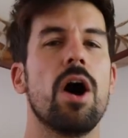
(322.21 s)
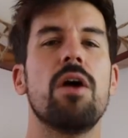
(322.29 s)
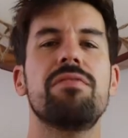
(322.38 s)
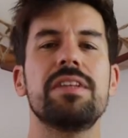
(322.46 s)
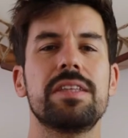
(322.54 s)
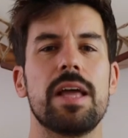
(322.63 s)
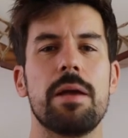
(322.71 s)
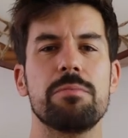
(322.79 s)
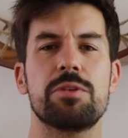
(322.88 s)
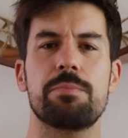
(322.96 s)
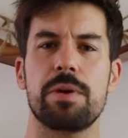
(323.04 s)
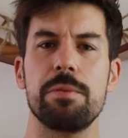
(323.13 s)

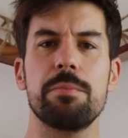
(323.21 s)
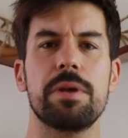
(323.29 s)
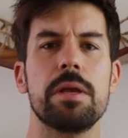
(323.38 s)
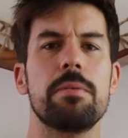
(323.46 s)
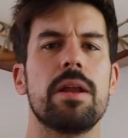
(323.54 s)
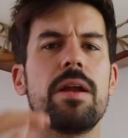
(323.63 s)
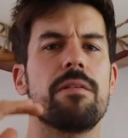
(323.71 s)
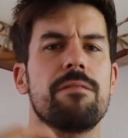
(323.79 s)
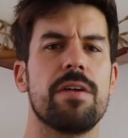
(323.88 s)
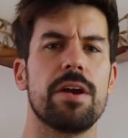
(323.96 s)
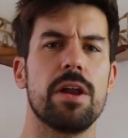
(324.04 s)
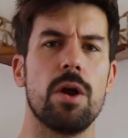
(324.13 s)
Oftentimes, premium kibble are
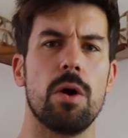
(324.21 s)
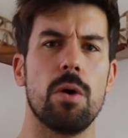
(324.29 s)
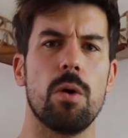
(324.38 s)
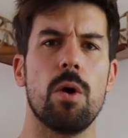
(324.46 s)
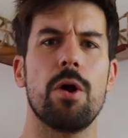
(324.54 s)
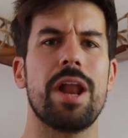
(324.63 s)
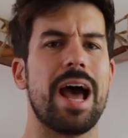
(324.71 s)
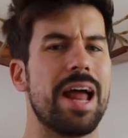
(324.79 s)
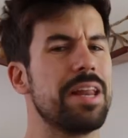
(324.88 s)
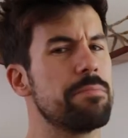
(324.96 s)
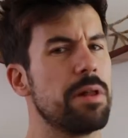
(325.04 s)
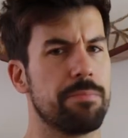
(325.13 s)
very low on
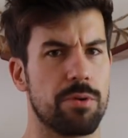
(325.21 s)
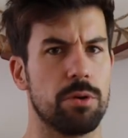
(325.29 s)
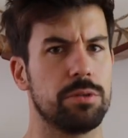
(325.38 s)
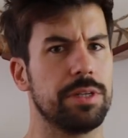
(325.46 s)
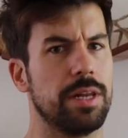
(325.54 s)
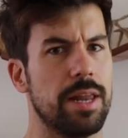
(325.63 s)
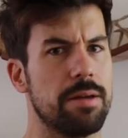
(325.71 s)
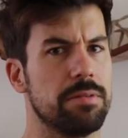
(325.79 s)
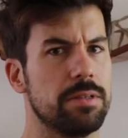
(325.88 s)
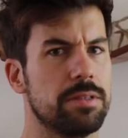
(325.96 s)
animal protein level.